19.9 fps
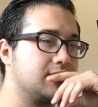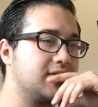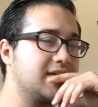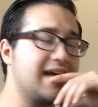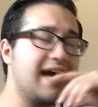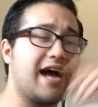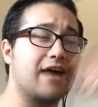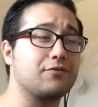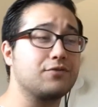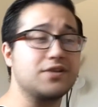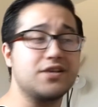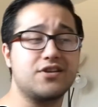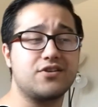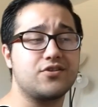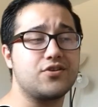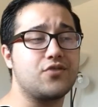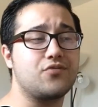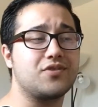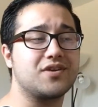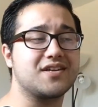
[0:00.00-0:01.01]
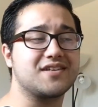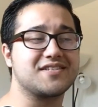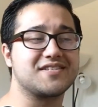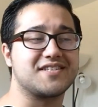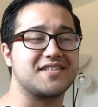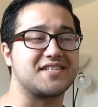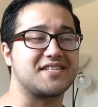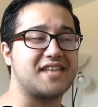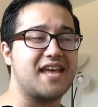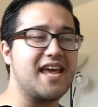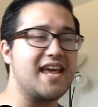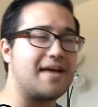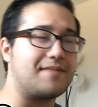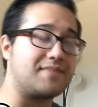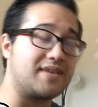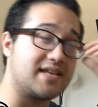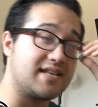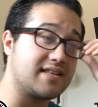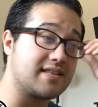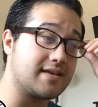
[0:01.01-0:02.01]
well, yeah, I really don't know what else to say. I
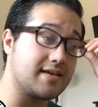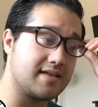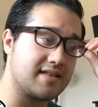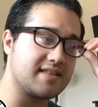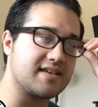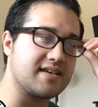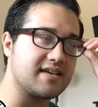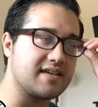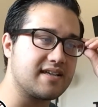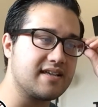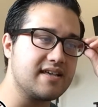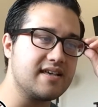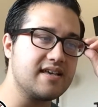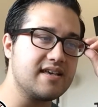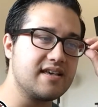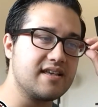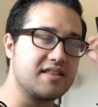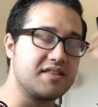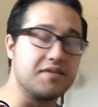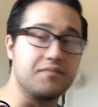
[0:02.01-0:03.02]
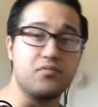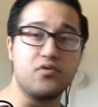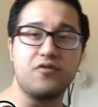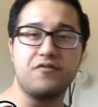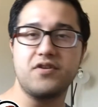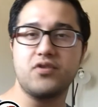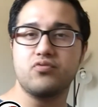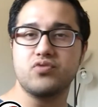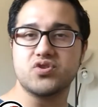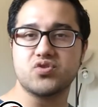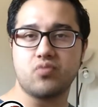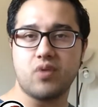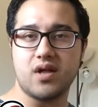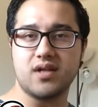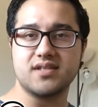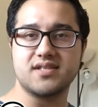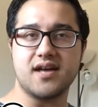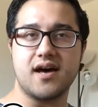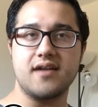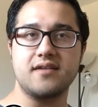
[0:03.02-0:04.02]
mean, the movie was
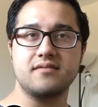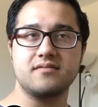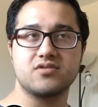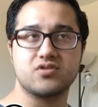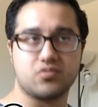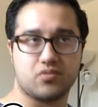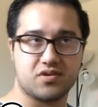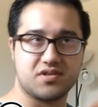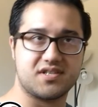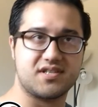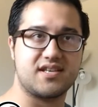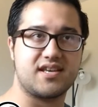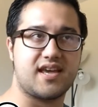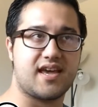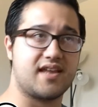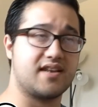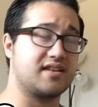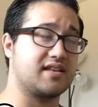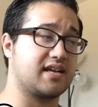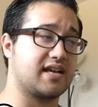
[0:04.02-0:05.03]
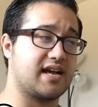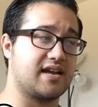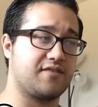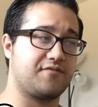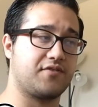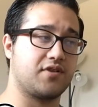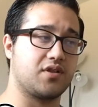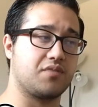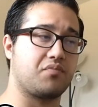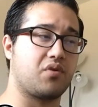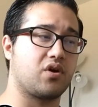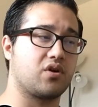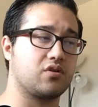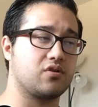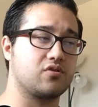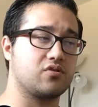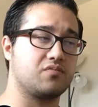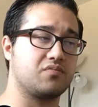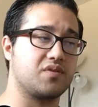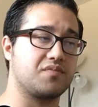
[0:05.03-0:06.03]
well done. Towards the end, it kind of fell apart a
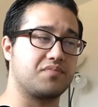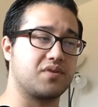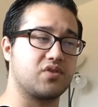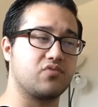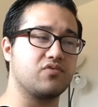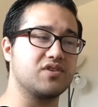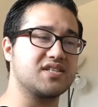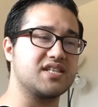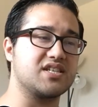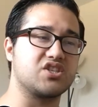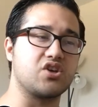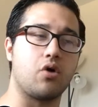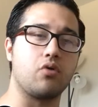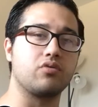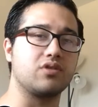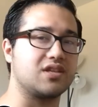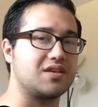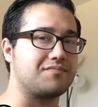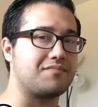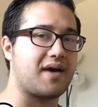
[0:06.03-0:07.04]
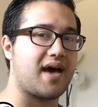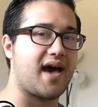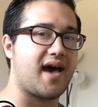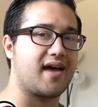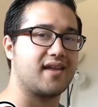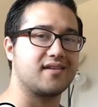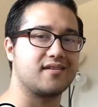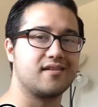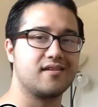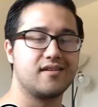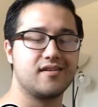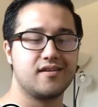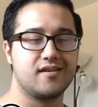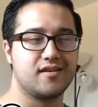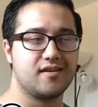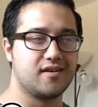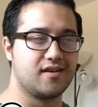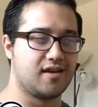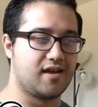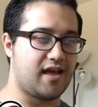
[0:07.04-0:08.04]
little bit, but it wasn't totally bad.
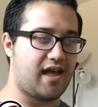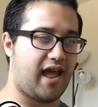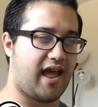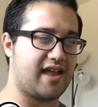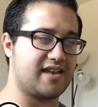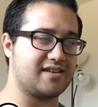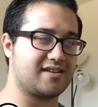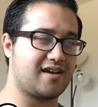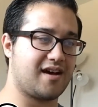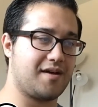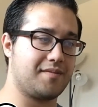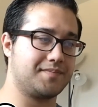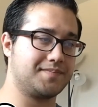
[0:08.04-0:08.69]
And